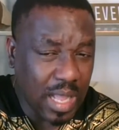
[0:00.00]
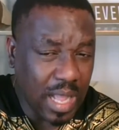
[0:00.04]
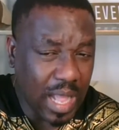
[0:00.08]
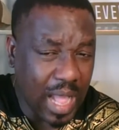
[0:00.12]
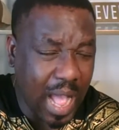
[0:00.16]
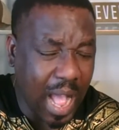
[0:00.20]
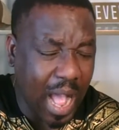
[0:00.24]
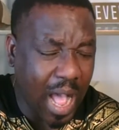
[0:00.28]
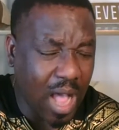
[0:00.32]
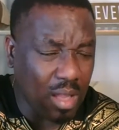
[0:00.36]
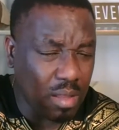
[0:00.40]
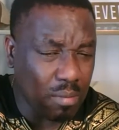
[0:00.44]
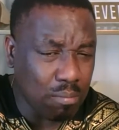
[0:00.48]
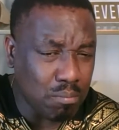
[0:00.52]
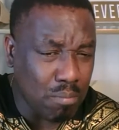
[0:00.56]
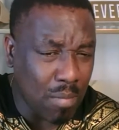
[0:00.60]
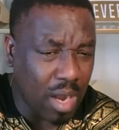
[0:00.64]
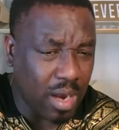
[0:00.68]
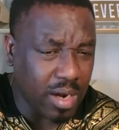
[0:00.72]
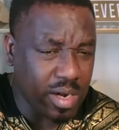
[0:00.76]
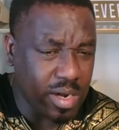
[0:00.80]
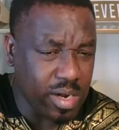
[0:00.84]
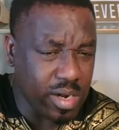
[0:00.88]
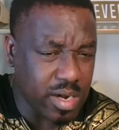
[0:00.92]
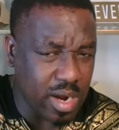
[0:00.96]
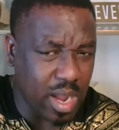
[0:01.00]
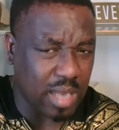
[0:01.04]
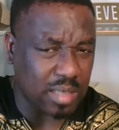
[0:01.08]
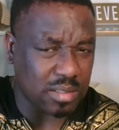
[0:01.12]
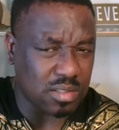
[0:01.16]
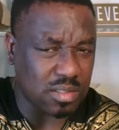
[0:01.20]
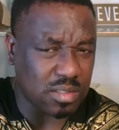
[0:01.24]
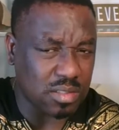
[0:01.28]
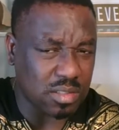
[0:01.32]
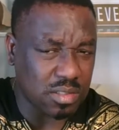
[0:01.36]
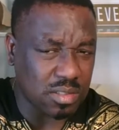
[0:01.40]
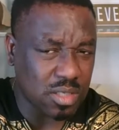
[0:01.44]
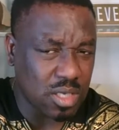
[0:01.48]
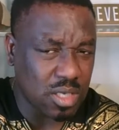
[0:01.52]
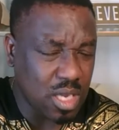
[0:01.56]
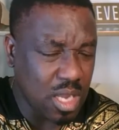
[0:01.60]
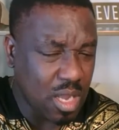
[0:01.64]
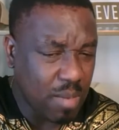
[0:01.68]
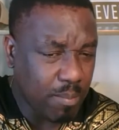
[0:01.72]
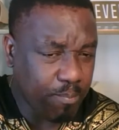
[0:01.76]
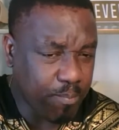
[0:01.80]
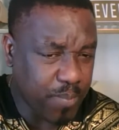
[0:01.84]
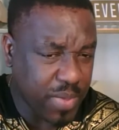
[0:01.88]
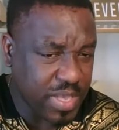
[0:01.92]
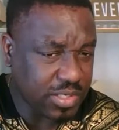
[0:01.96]
Almond nuts,
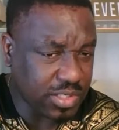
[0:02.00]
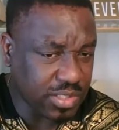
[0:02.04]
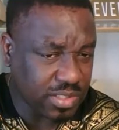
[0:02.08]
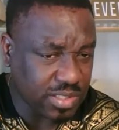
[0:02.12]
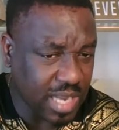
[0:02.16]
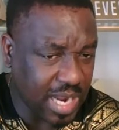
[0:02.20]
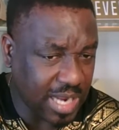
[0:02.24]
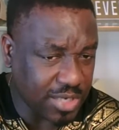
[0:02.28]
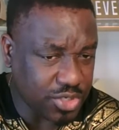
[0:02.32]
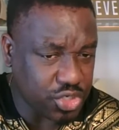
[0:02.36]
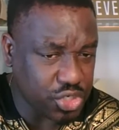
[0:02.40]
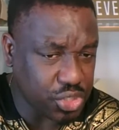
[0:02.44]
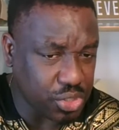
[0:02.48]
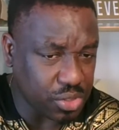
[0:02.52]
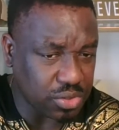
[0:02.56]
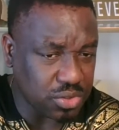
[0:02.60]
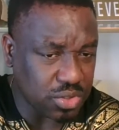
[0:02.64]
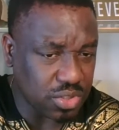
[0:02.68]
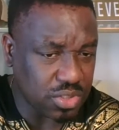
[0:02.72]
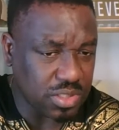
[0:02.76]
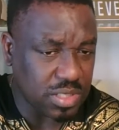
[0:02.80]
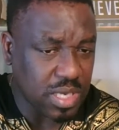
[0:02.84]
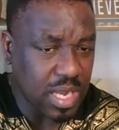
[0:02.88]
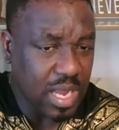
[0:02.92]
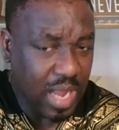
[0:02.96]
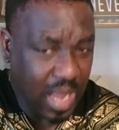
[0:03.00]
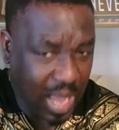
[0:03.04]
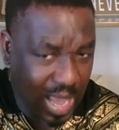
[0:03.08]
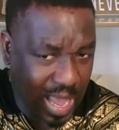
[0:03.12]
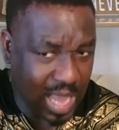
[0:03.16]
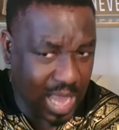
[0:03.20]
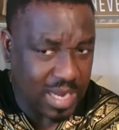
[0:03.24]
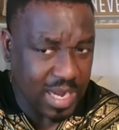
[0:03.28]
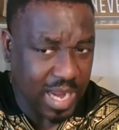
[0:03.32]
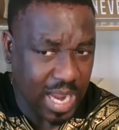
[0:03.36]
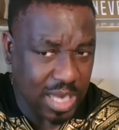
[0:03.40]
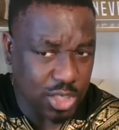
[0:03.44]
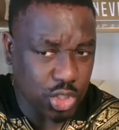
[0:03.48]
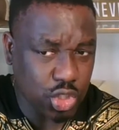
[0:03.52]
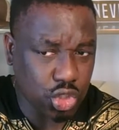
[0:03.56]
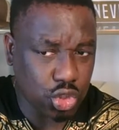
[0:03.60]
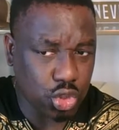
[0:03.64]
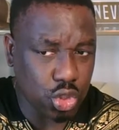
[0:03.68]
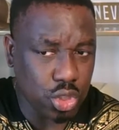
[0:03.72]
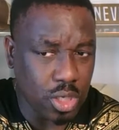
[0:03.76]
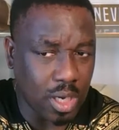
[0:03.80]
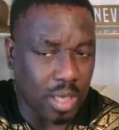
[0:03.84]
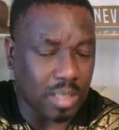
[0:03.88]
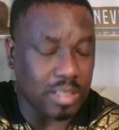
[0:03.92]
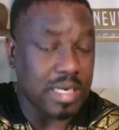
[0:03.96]
pistachios, and cashew
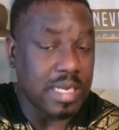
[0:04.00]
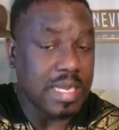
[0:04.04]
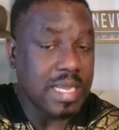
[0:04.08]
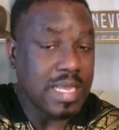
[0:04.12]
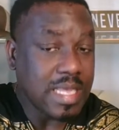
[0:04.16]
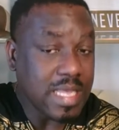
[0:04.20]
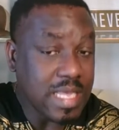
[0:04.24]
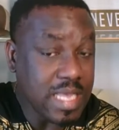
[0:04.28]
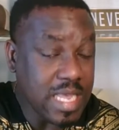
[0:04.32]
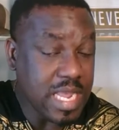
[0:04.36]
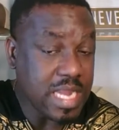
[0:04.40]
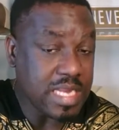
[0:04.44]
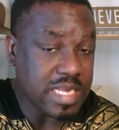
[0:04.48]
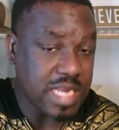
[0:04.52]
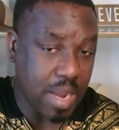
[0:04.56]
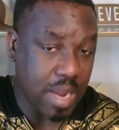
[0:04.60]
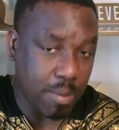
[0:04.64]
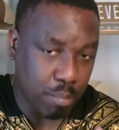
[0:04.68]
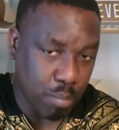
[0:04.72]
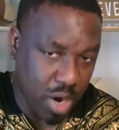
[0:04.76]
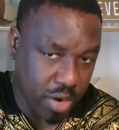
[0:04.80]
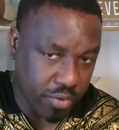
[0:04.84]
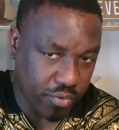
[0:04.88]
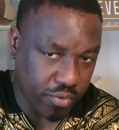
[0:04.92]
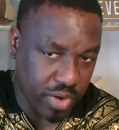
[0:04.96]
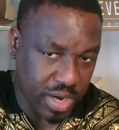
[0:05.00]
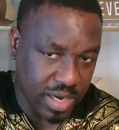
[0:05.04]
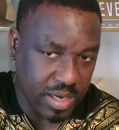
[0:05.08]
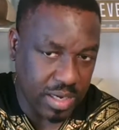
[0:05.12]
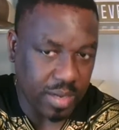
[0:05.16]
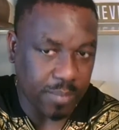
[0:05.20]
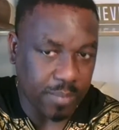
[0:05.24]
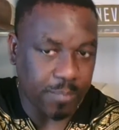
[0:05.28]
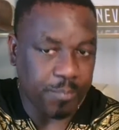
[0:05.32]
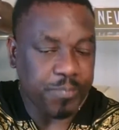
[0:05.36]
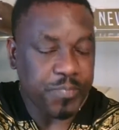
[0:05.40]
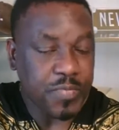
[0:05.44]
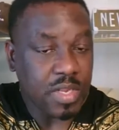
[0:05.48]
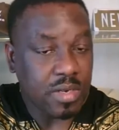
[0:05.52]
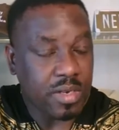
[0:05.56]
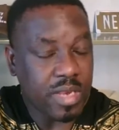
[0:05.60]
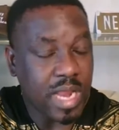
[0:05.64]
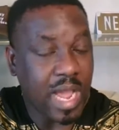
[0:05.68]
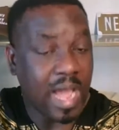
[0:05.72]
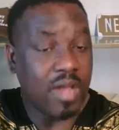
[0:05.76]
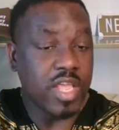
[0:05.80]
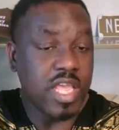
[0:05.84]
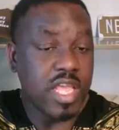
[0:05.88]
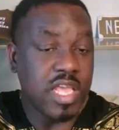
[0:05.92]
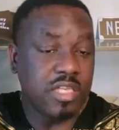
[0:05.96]
nut, eat them moderately.
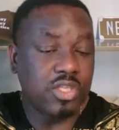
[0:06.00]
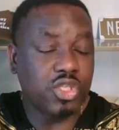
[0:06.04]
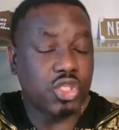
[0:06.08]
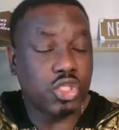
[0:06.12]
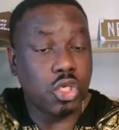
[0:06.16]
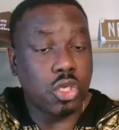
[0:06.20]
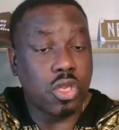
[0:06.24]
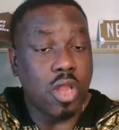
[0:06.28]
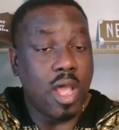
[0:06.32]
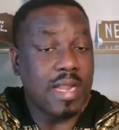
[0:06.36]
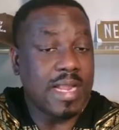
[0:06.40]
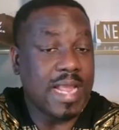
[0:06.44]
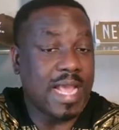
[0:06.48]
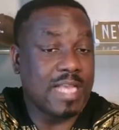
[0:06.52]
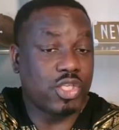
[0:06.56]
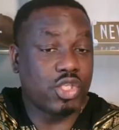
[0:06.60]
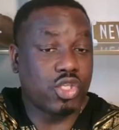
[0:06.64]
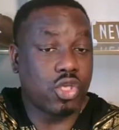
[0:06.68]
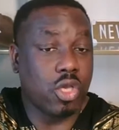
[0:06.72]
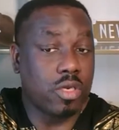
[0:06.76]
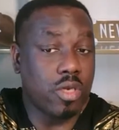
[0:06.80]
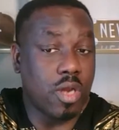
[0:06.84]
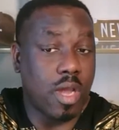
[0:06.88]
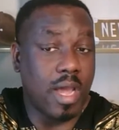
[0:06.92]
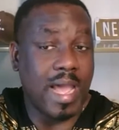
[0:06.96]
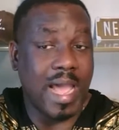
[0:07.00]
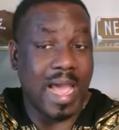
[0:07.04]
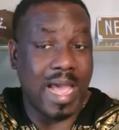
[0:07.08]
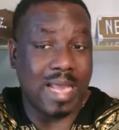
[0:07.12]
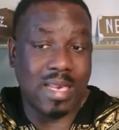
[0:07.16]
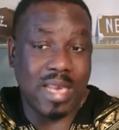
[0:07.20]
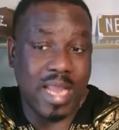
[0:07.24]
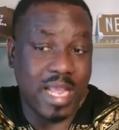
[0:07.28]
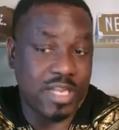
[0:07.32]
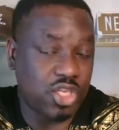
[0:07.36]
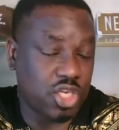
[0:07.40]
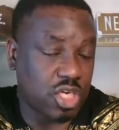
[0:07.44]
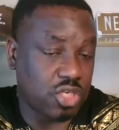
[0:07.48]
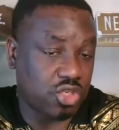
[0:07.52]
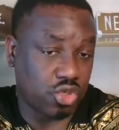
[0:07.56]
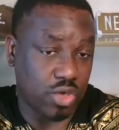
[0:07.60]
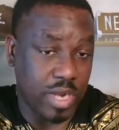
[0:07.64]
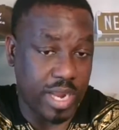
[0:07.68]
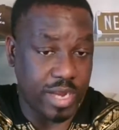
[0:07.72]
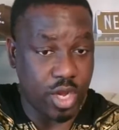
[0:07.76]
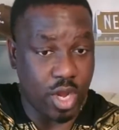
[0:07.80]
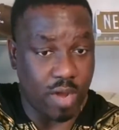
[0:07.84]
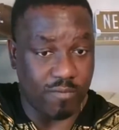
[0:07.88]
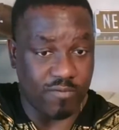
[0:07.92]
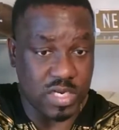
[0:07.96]
Now, it's so long as you're not allergic to
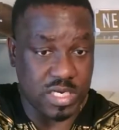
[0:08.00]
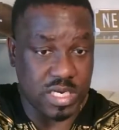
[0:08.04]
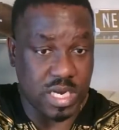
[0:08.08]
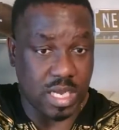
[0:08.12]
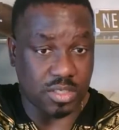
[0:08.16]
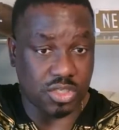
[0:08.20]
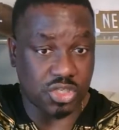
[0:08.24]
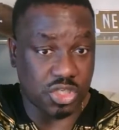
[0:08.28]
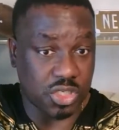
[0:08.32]
any of the nuts.